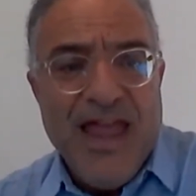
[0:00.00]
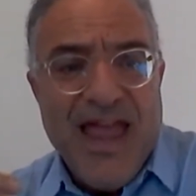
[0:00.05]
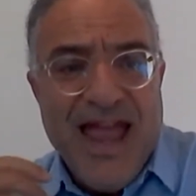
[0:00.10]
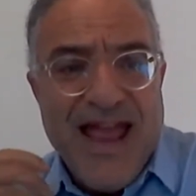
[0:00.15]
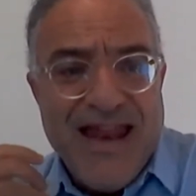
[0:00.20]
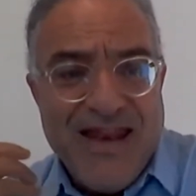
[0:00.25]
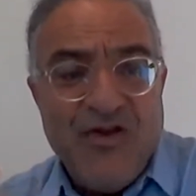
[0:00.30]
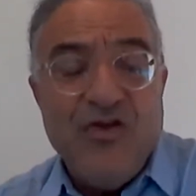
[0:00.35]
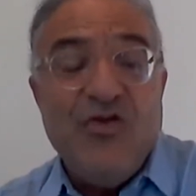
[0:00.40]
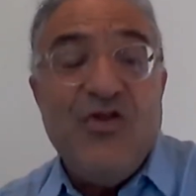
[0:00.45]

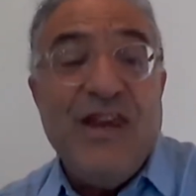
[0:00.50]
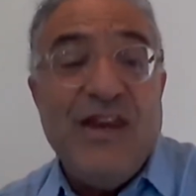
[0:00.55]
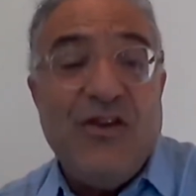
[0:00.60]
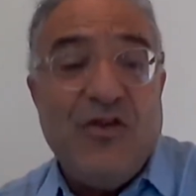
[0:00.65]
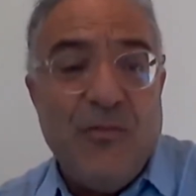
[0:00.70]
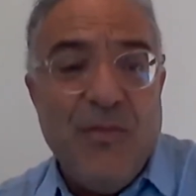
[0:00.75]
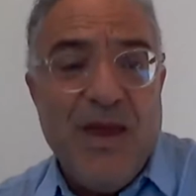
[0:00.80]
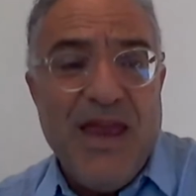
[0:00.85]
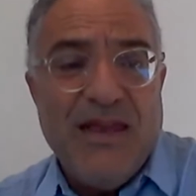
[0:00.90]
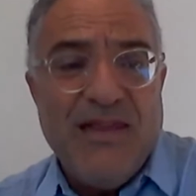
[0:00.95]
And you need
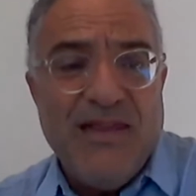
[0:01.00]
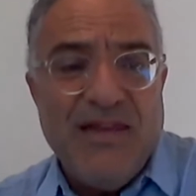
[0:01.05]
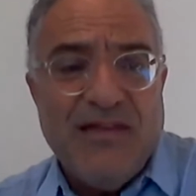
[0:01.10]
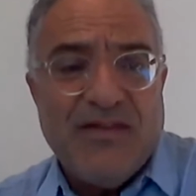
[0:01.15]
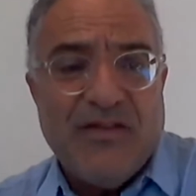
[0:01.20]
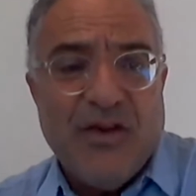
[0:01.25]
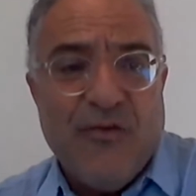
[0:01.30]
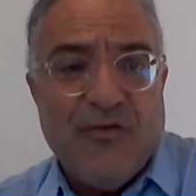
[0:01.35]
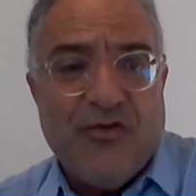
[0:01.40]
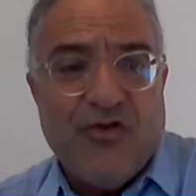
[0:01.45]
to make these
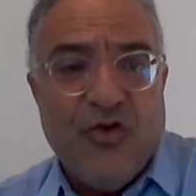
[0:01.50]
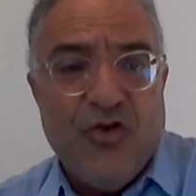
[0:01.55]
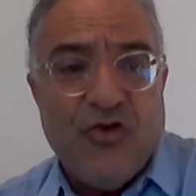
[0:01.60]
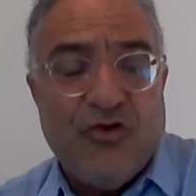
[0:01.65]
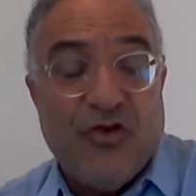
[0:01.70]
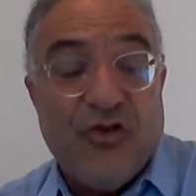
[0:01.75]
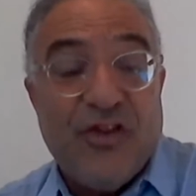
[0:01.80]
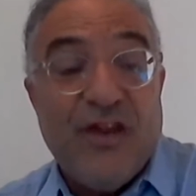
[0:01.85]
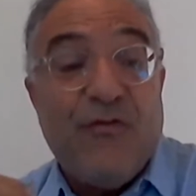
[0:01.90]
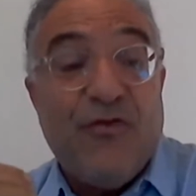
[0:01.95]
tough
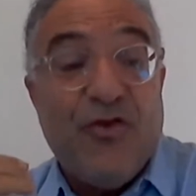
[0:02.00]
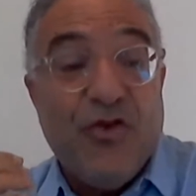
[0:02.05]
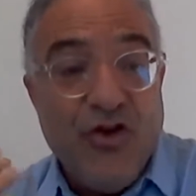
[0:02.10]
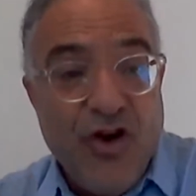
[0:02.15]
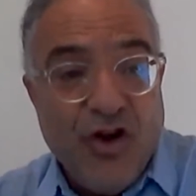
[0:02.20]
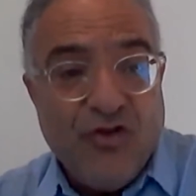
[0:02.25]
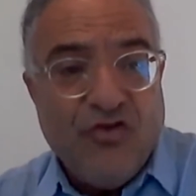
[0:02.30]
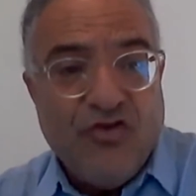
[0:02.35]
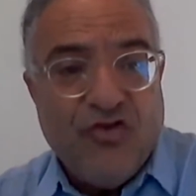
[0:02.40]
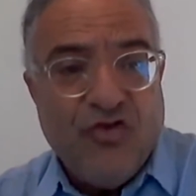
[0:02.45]
choices. If you're
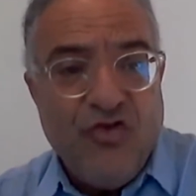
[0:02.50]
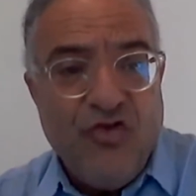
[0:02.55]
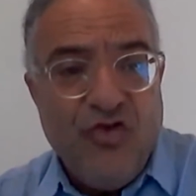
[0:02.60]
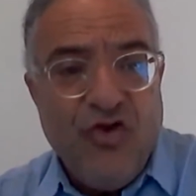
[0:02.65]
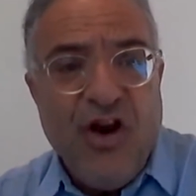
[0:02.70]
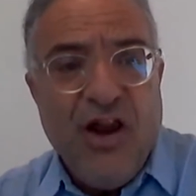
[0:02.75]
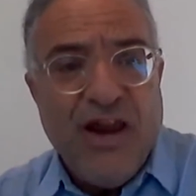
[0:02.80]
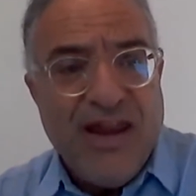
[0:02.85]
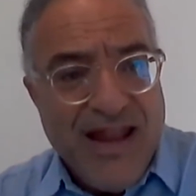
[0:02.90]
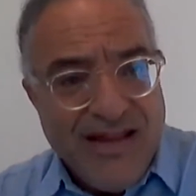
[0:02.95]
not
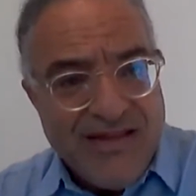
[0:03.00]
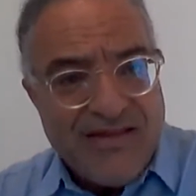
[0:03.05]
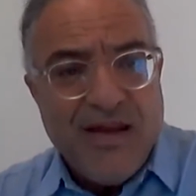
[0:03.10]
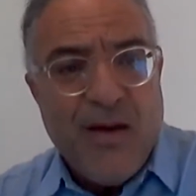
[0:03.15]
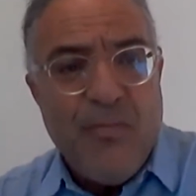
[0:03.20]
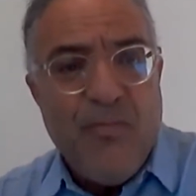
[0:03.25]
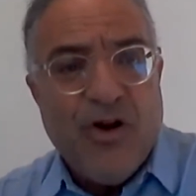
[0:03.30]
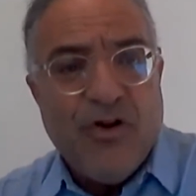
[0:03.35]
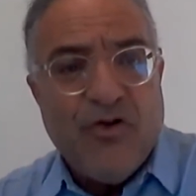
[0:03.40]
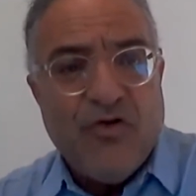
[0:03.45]
sure, get
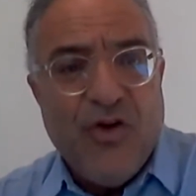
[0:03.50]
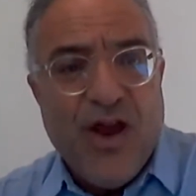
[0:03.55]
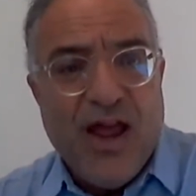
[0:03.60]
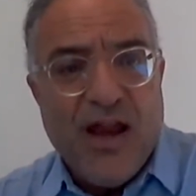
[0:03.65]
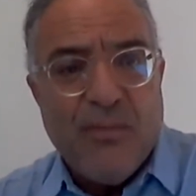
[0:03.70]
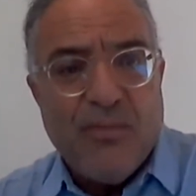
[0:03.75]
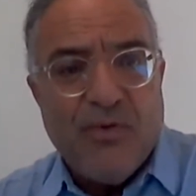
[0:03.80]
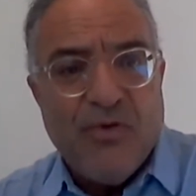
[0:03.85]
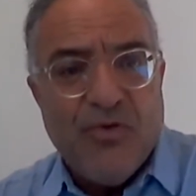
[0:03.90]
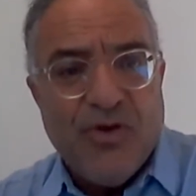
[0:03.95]
someone to
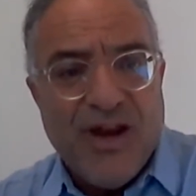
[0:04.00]
help you.